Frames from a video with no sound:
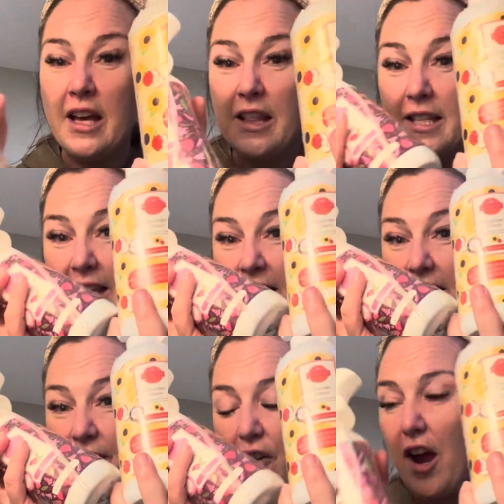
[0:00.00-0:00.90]
the
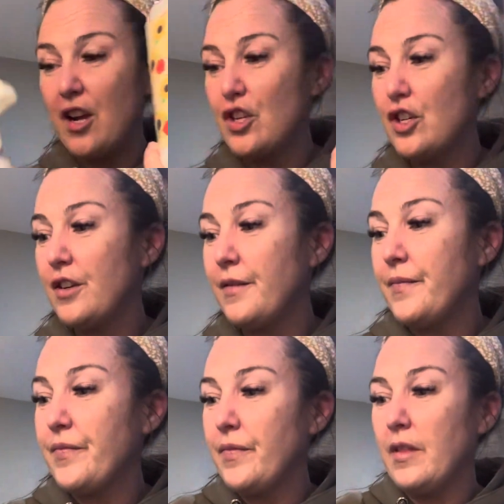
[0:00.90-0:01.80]
Scentsy Fresh,
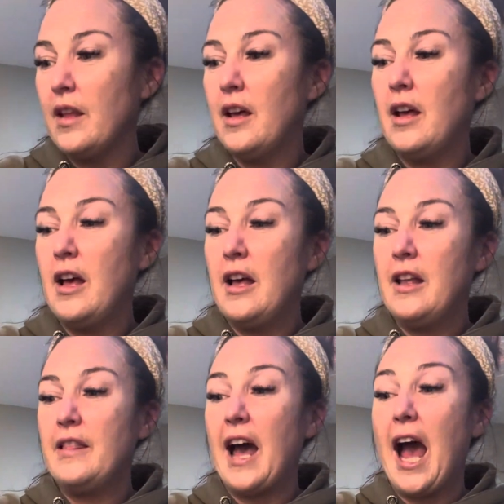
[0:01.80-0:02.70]

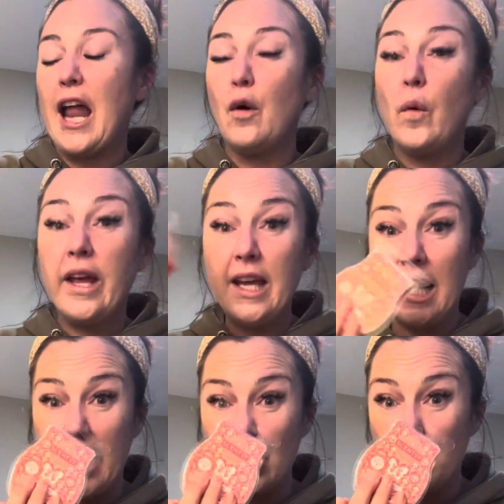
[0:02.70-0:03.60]
the Halloween
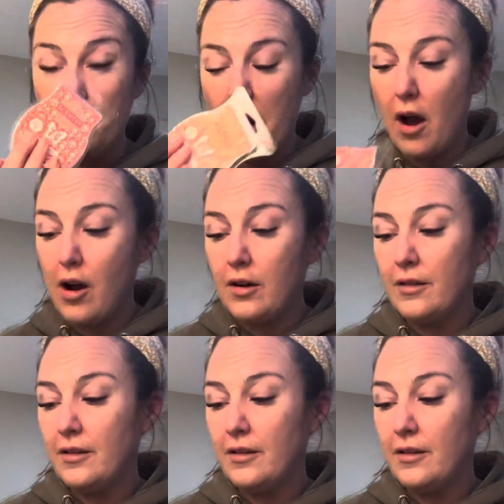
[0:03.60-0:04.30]
Collection Bar,